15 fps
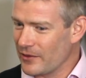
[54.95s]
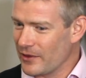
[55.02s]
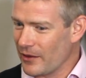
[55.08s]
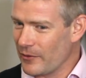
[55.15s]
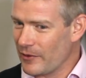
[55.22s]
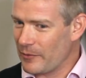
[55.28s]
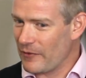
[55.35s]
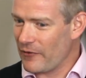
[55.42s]

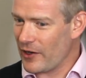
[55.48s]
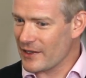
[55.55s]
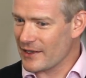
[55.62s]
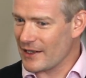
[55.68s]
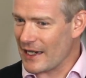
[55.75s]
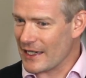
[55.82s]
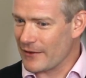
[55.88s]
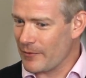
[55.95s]
We've been very
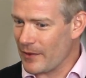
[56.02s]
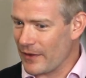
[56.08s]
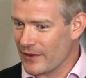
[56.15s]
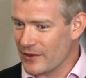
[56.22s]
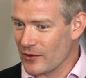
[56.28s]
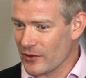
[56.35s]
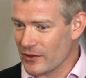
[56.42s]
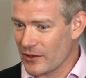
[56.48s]
selective about
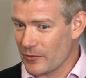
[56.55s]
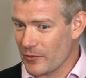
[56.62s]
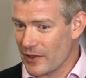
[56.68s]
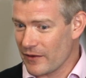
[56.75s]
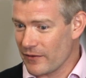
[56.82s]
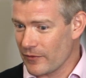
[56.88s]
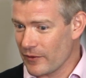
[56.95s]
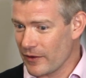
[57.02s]
the stocks that
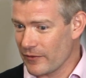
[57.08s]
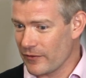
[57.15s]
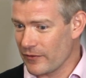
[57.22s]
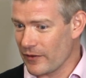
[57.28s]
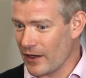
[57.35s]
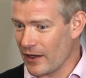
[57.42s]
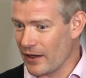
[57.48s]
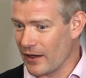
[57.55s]

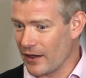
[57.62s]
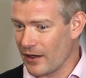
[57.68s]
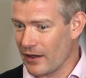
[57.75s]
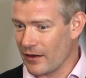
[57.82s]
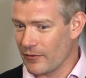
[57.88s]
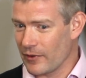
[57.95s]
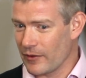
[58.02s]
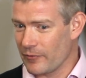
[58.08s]

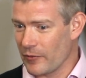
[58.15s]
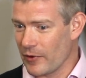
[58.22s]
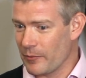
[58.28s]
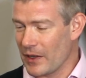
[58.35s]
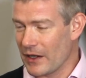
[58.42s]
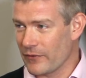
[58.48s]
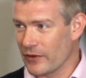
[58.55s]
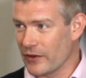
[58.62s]

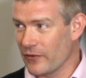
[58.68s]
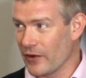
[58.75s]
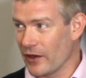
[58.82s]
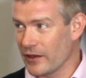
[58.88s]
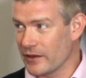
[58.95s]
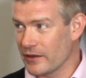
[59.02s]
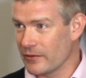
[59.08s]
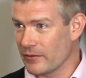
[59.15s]
we've picked for the
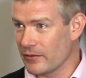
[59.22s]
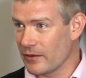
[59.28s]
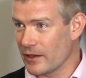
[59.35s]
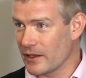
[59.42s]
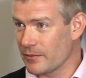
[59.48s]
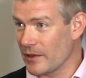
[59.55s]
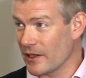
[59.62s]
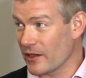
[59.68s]
fund.
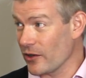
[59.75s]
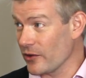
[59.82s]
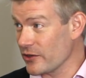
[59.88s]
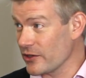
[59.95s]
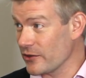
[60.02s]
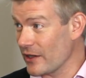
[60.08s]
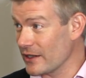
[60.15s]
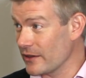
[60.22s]
It's been a
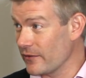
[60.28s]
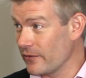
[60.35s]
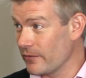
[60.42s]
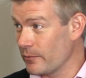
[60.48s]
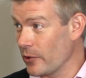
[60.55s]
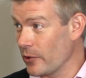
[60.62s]
concentrated